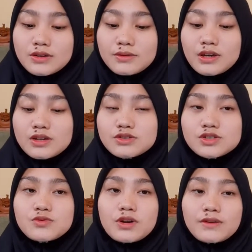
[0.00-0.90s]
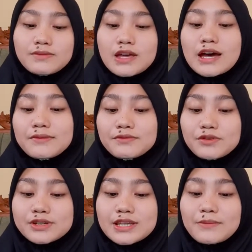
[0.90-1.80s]
We can choose one of them. For
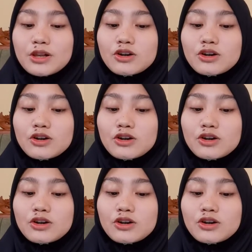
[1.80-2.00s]
example,